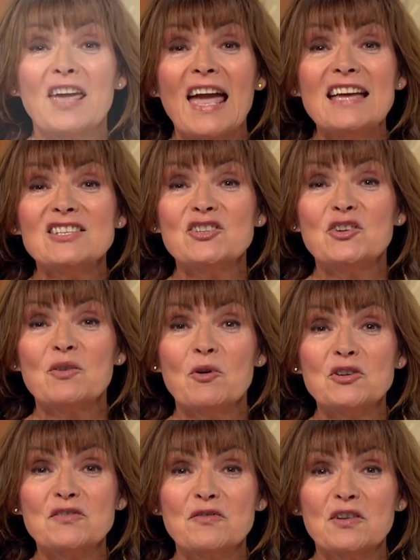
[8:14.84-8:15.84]
forget, you can
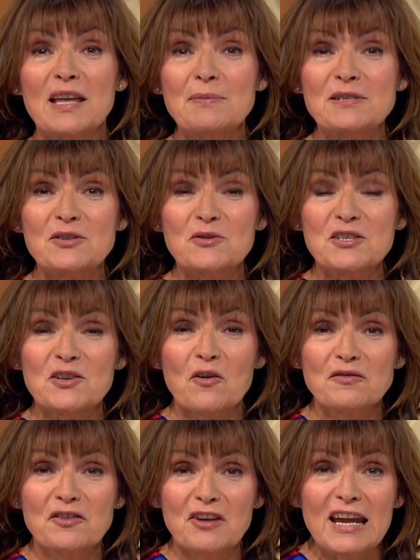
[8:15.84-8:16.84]
watch full episodes
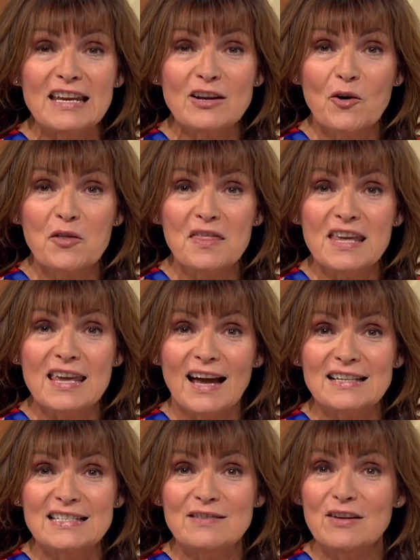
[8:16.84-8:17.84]
of Lorraine on the
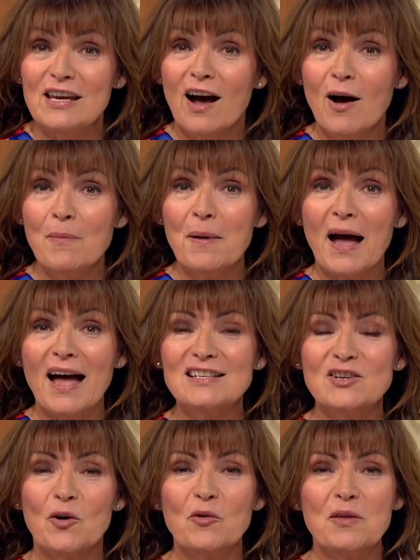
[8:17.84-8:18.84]
ITV Hub
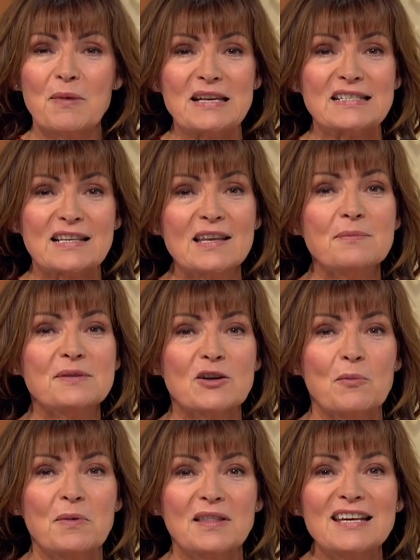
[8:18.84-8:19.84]
and all the best clips,
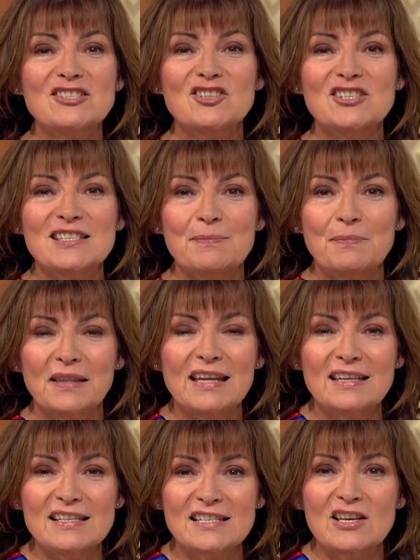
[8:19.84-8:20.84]
compilations, and
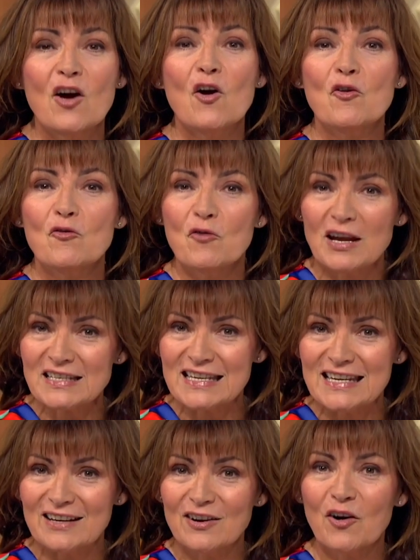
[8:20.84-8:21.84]
playlists right
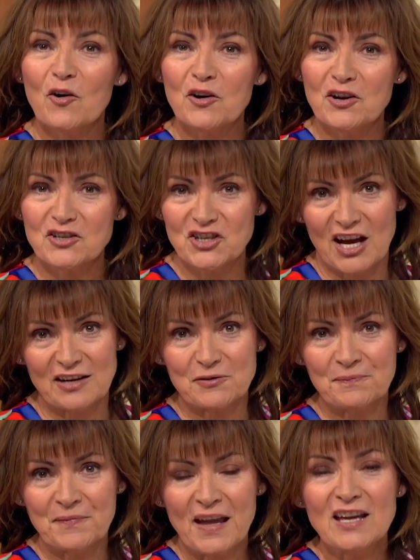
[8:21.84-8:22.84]
here on our
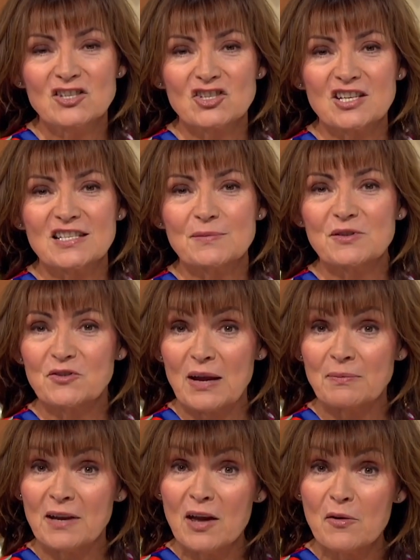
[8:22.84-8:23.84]
channel. Just
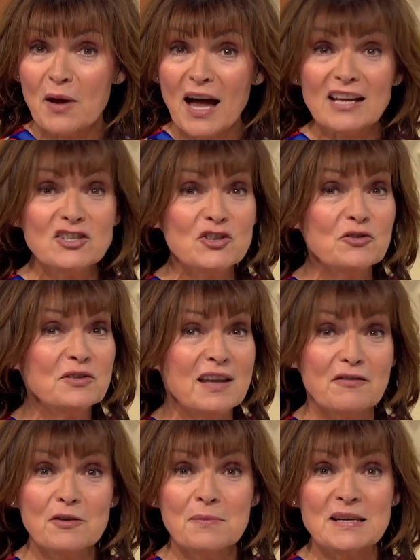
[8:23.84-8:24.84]
subscribe now and you'll
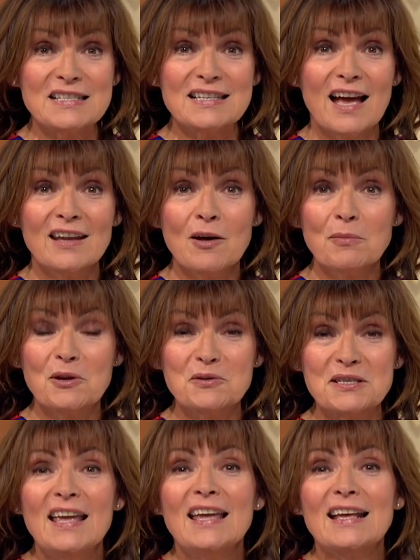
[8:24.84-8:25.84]
never miss an
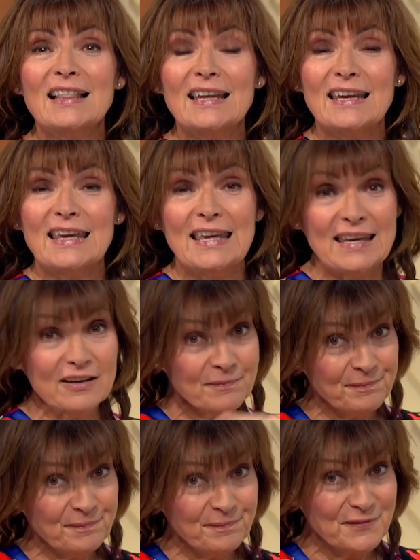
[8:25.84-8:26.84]
upload. Click here
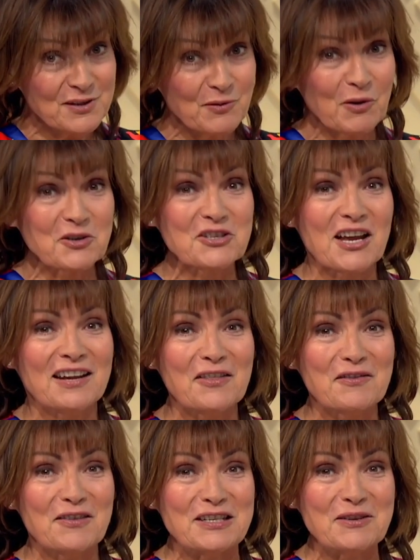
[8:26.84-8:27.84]
to watch
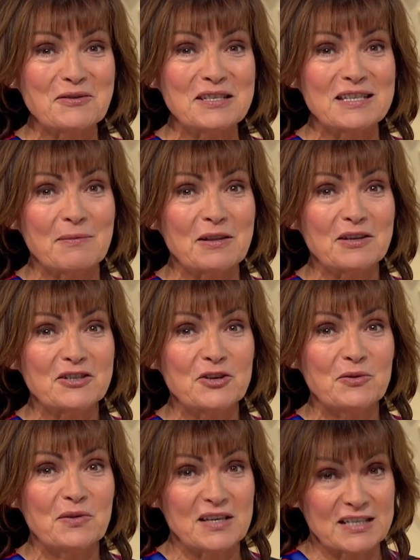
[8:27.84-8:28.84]
another video similar
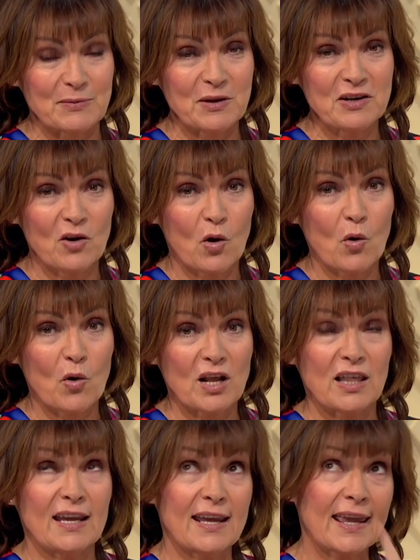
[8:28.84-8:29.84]
to this one, or
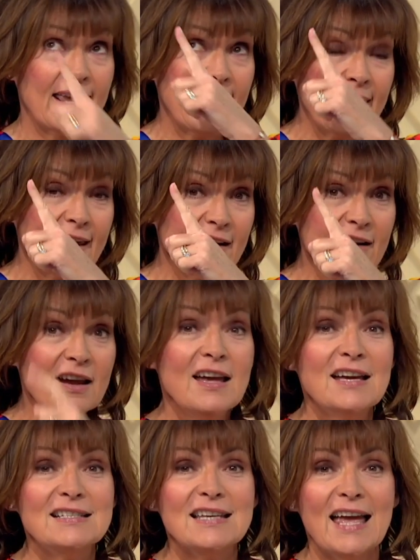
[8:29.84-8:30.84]
click here
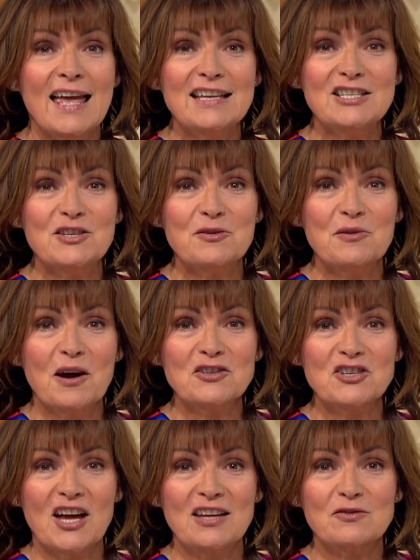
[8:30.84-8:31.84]
to head to our
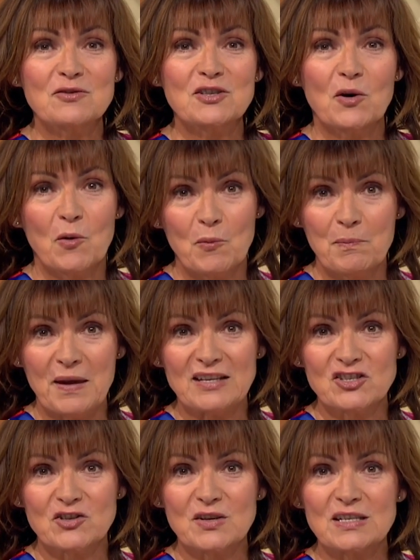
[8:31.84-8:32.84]
channel's
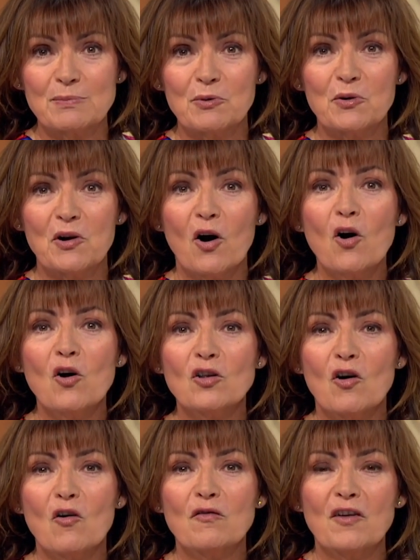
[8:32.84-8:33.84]
homepage to explore
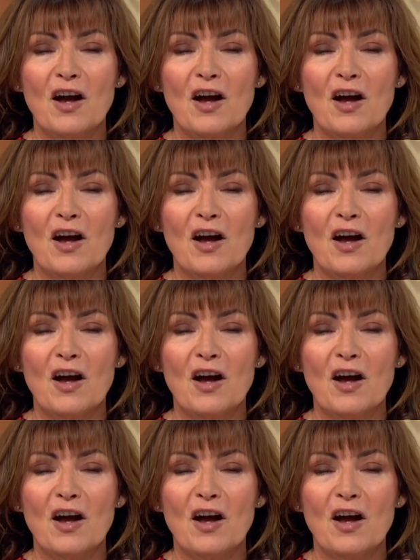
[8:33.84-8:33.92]
all of